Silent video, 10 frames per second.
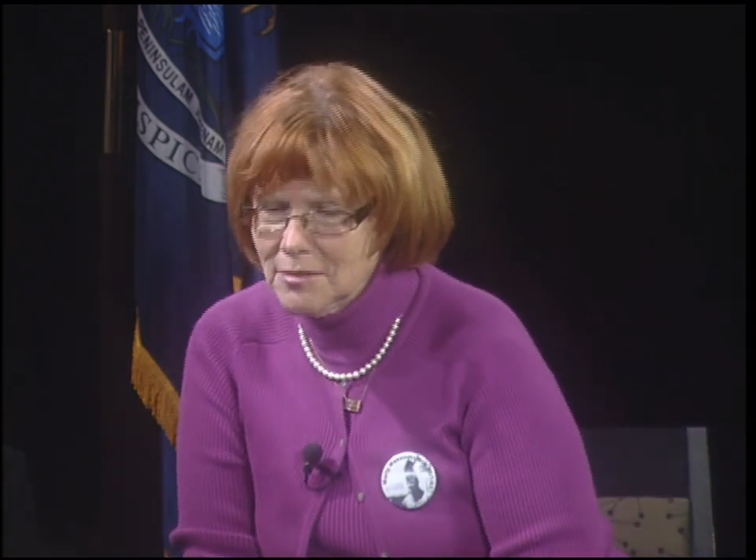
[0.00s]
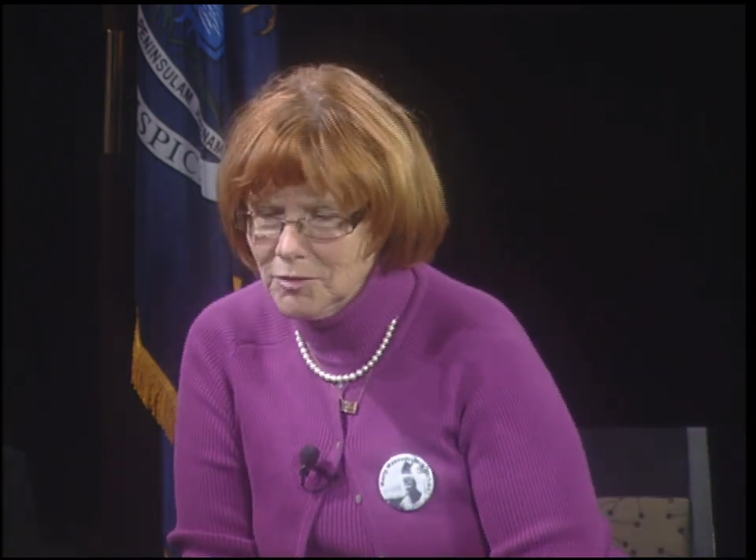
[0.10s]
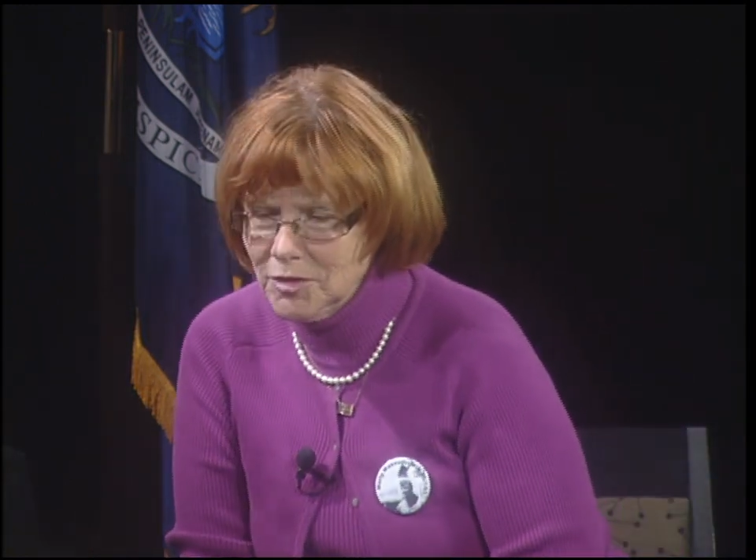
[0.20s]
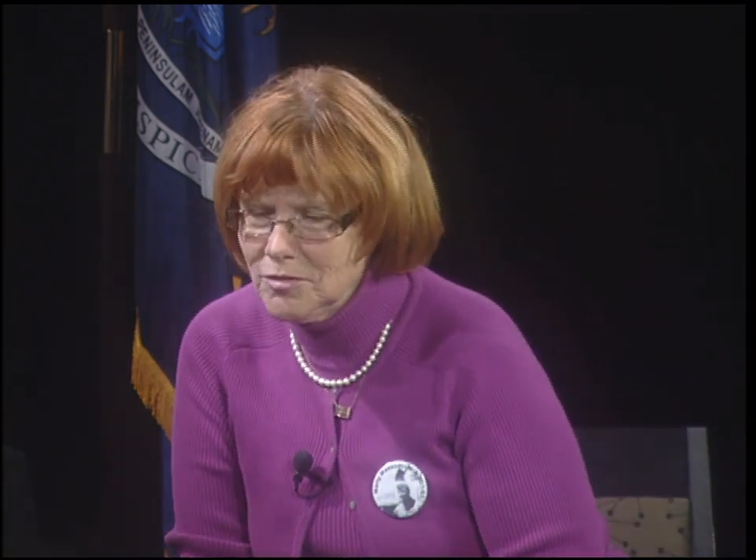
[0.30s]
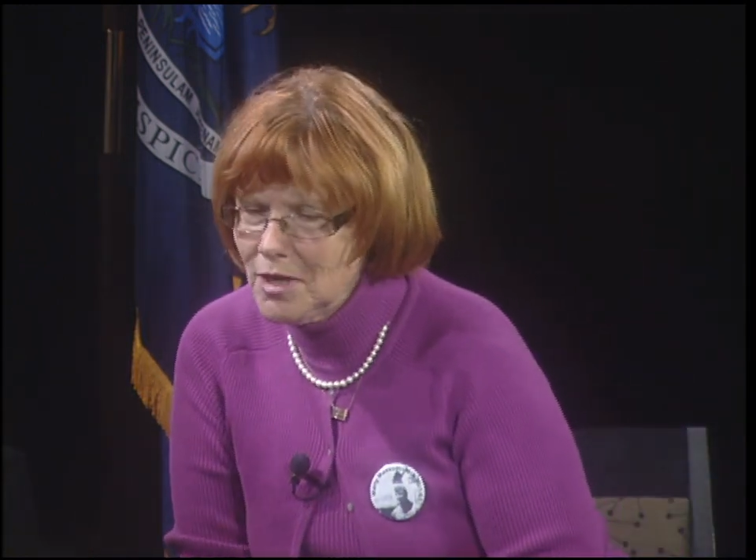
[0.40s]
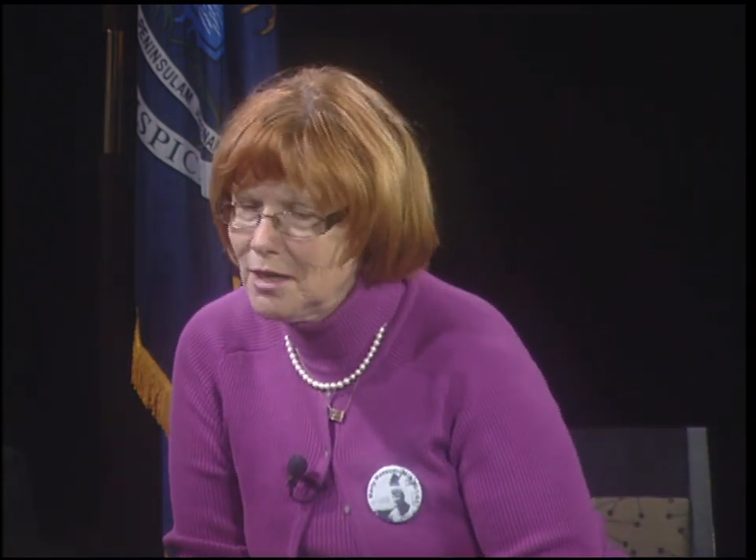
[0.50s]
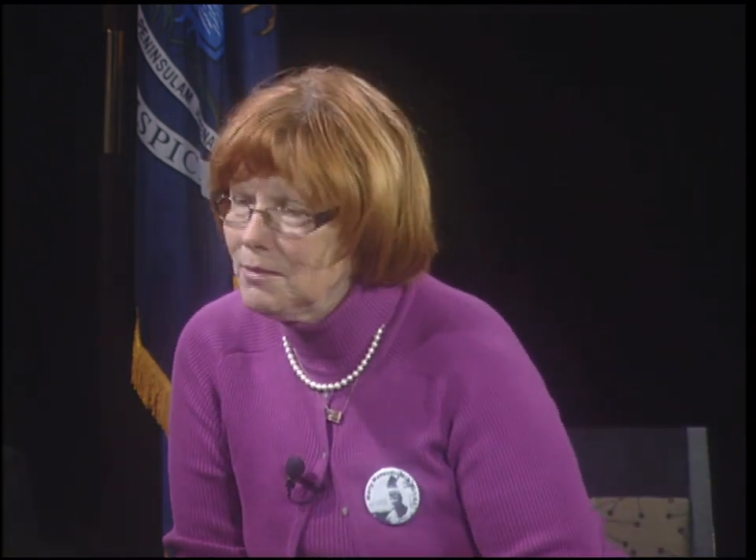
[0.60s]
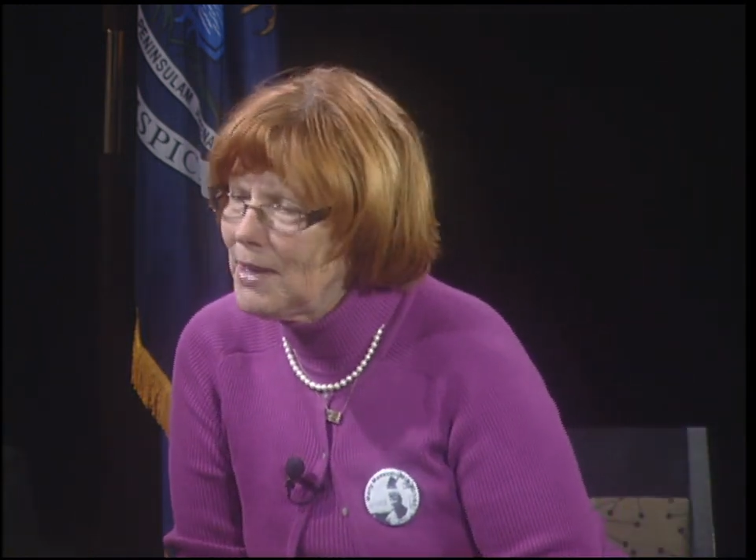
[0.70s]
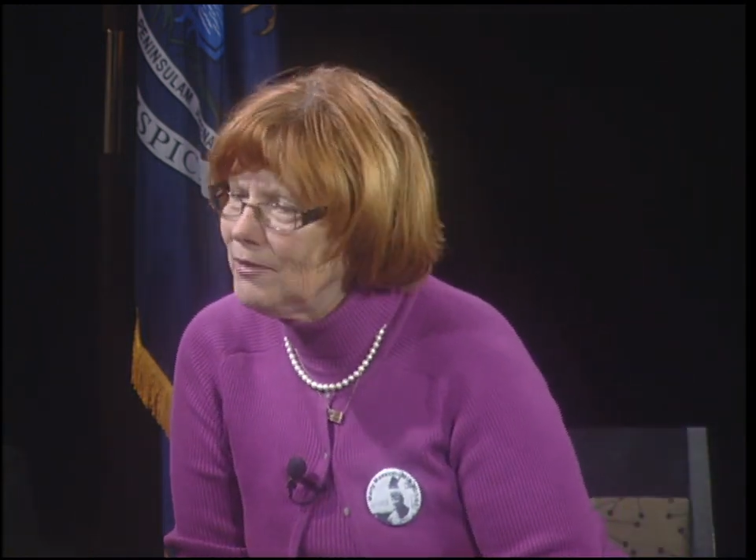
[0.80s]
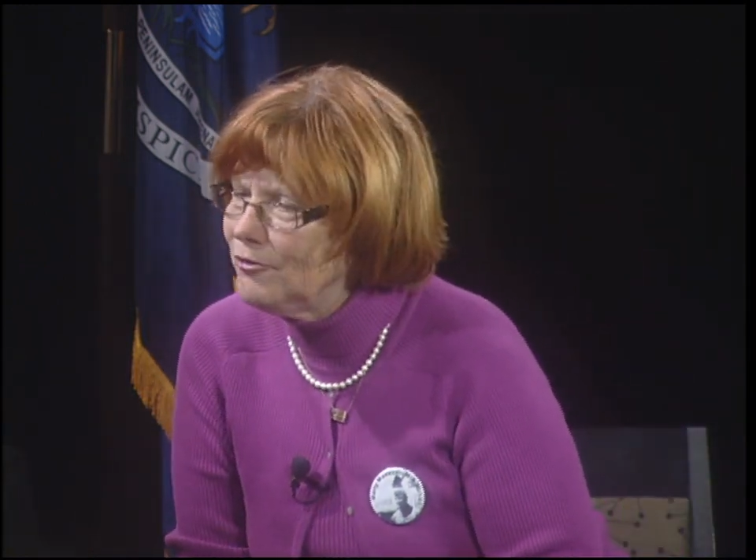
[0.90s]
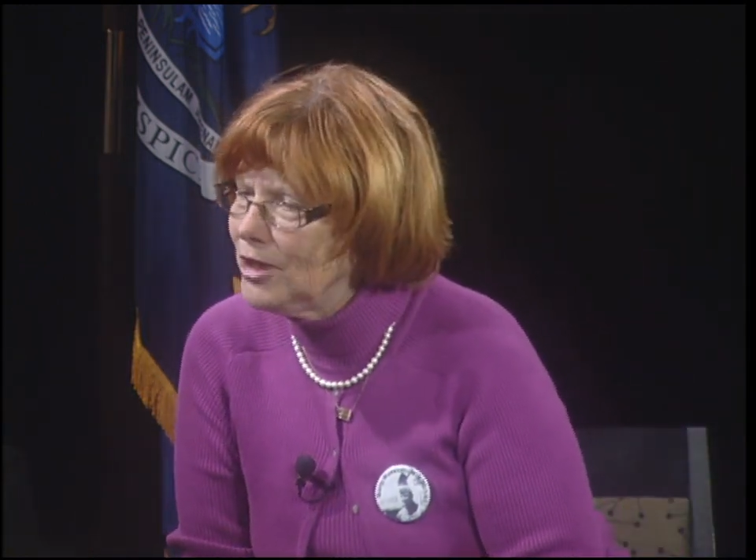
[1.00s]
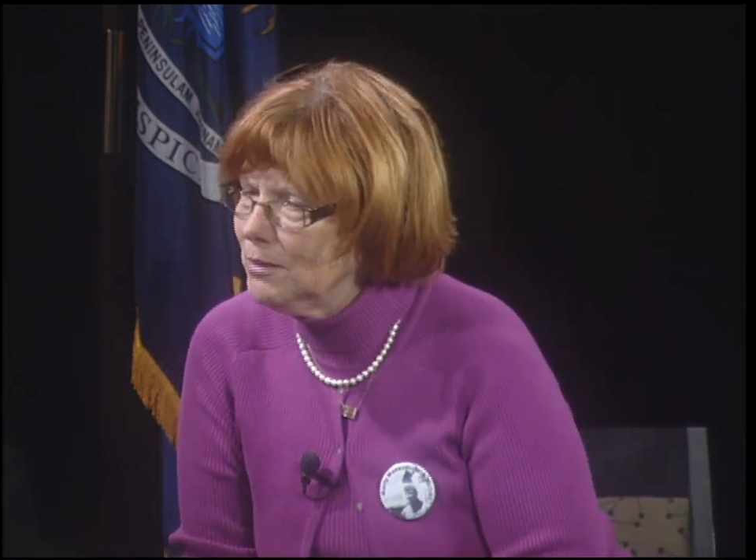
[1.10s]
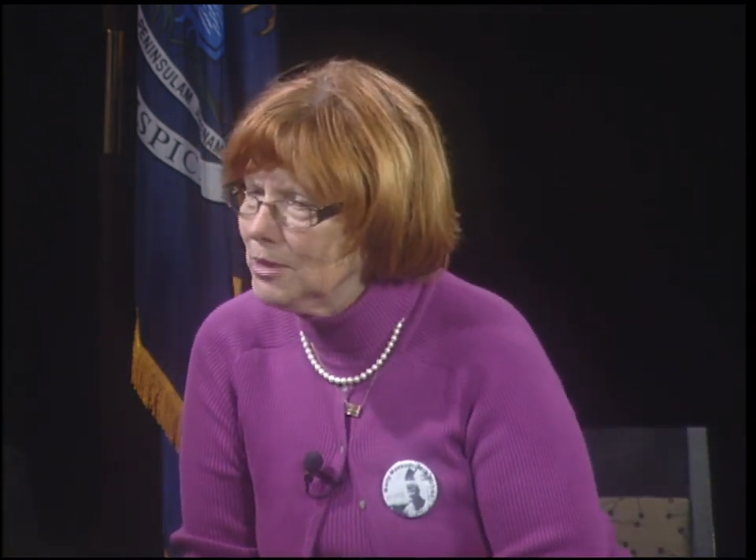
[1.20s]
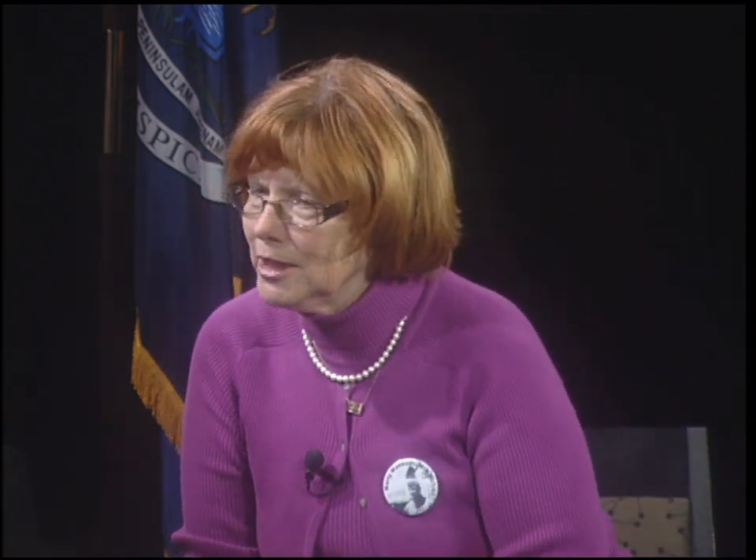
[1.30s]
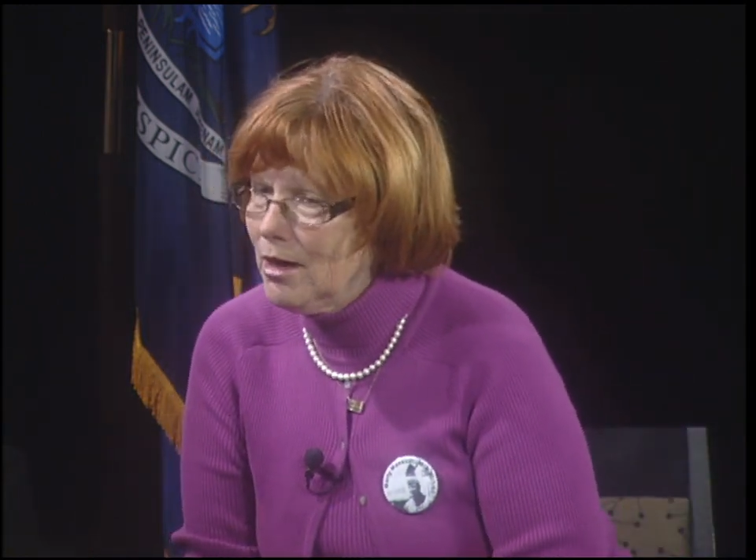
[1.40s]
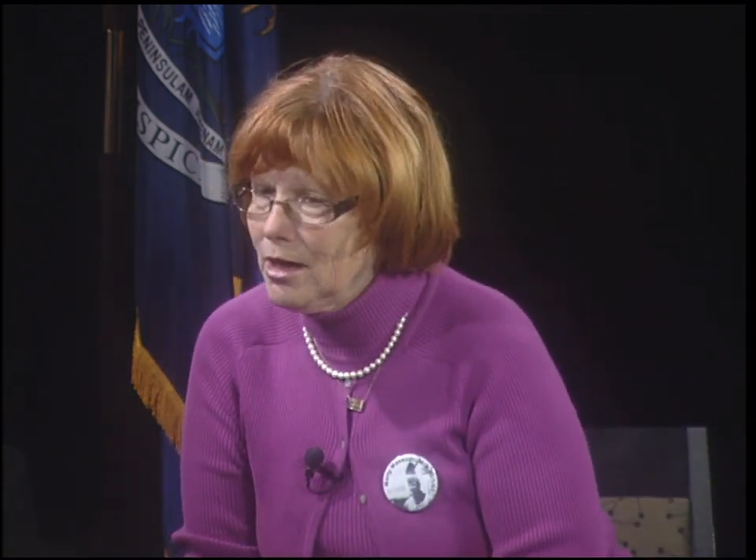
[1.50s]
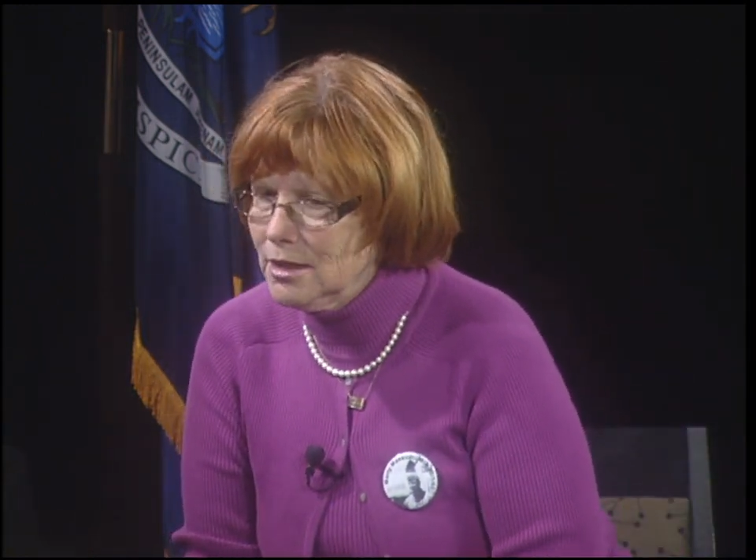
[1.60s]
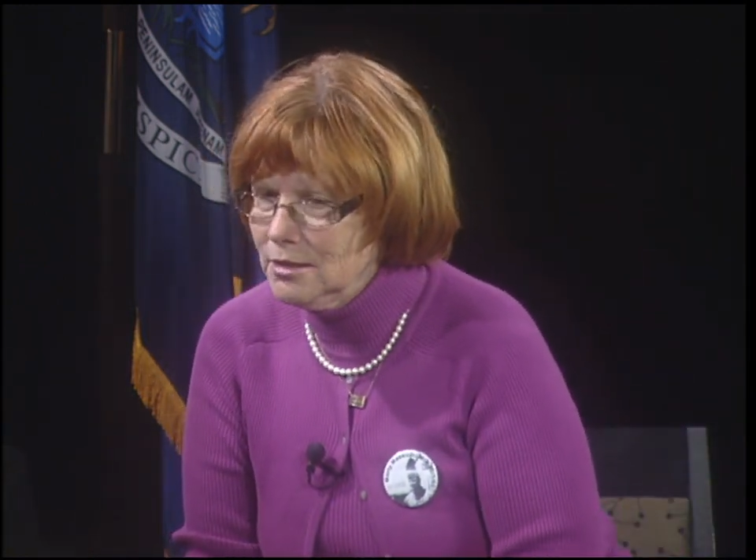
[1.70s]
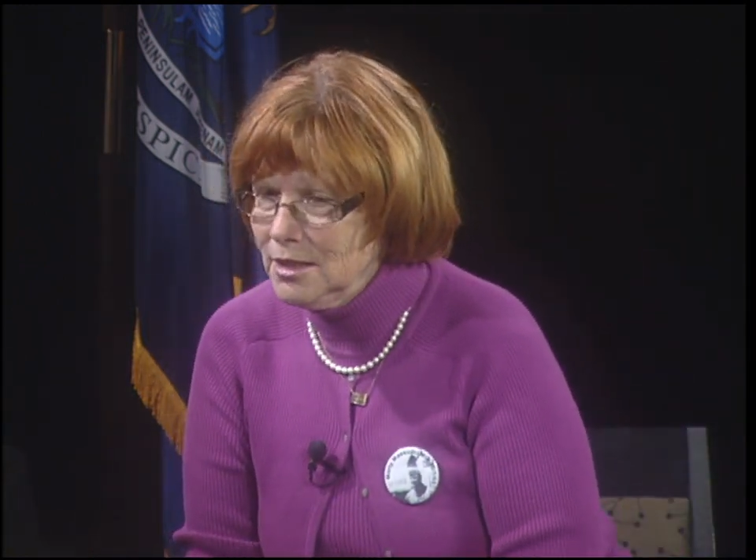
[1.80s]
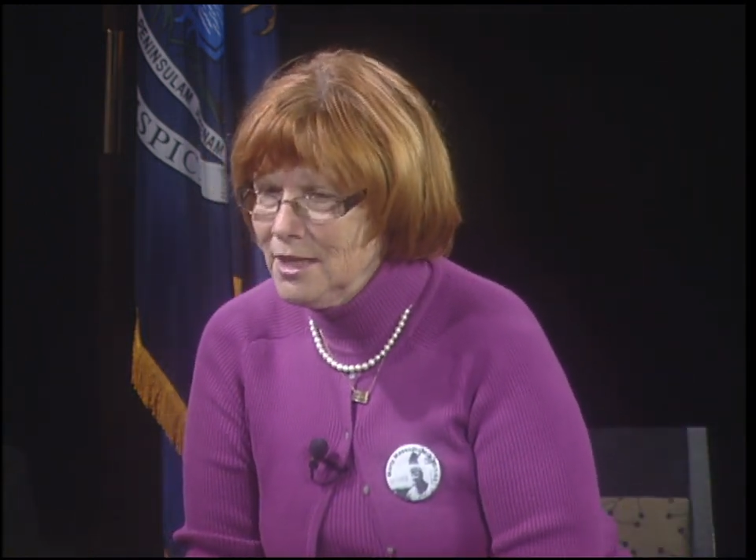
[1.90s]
when you talk about family art?